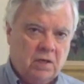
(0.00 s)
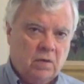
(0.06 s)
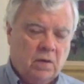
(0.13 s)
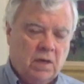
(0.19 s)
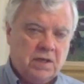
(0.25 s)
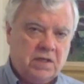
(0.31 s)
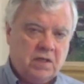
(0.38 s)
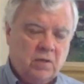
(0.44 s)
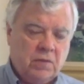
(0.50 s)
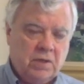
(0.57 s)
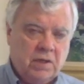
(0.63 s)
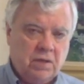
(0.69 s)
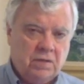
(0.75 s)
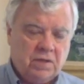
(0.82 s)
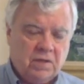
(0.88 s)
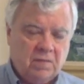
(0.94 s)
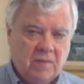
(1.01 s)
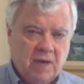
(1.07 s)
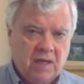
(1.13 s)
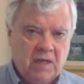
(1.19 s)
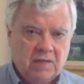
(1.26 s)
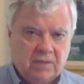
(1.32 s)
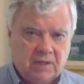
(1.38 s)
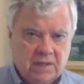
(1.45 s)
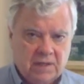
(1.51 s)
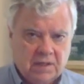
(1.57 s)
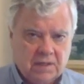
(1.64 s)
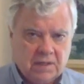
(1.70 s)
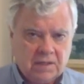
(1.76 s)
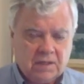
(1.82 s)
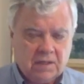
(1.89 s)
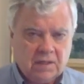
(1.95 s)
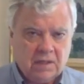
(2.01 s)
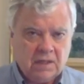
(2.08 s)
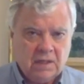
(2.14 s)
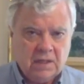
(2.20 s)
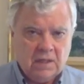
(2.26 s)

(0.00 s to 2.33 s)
to us that we use in many of our discs